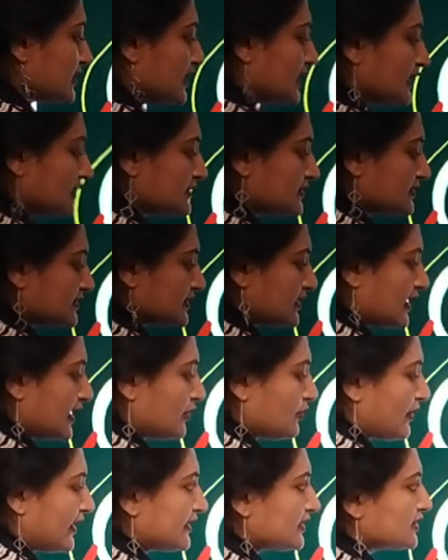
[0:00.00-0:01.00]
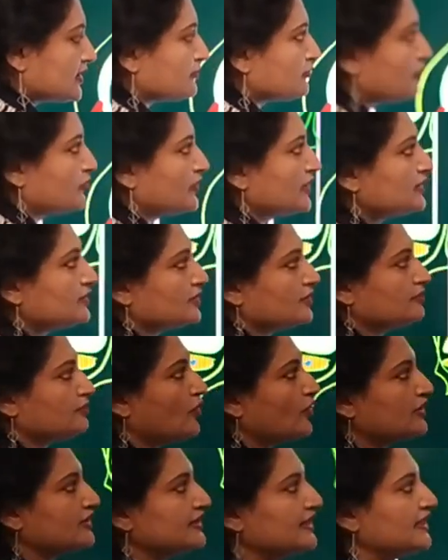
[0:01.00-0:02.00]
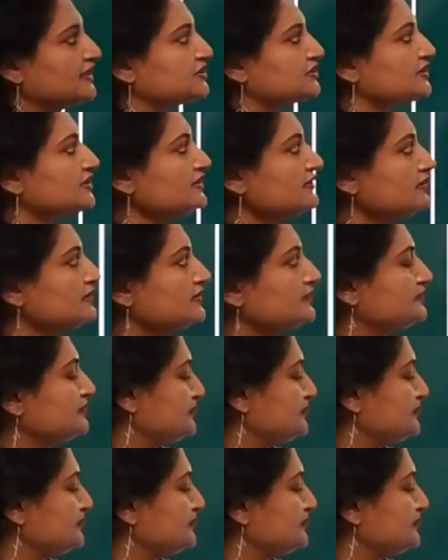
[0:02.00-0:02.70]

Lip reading: class I wind up with pollination.